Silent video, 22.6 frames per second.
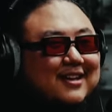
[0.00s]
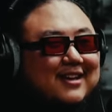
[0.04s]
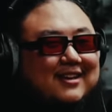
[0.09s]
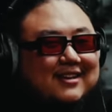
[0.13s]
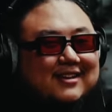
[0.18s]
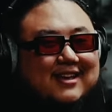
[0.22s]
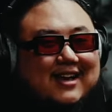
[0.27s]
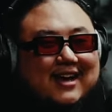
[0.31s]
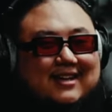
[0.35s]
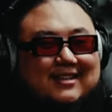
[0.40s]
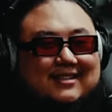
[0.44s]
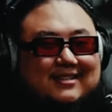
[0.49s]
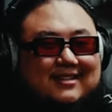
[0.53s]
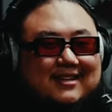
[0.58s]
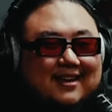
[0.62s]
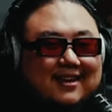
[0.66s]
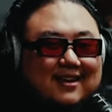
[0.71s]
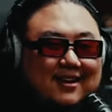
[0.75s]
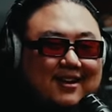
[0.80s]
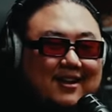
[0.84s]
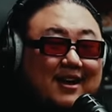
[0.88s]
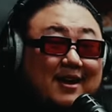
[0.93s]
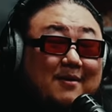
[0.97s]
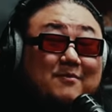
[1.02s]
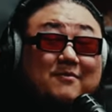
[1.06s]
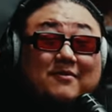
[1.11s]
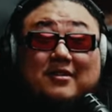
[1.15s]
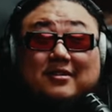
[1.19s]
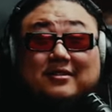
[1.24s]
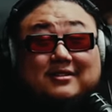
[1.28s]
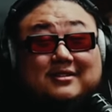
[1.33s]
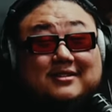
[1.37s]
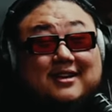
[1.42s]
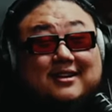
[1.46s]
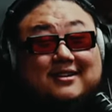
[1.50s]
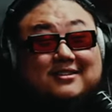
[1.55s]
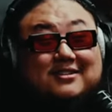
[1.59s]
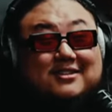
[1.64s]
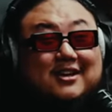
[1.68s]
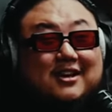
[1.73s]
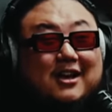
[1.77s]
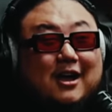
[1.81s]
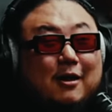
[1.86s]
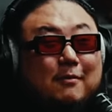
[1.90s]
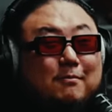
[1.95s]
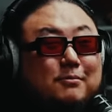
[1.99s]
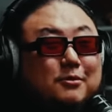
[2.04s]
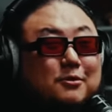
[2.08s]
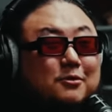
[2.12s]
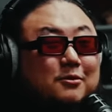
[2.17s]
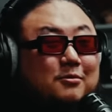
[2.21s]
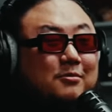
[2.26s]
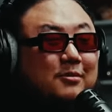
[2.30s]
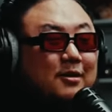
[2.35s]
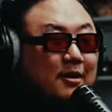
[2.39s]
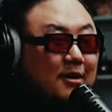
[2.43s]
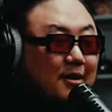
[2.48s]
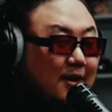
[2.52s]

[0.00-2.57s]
Guys, uh, I'm very excited to check out Boom.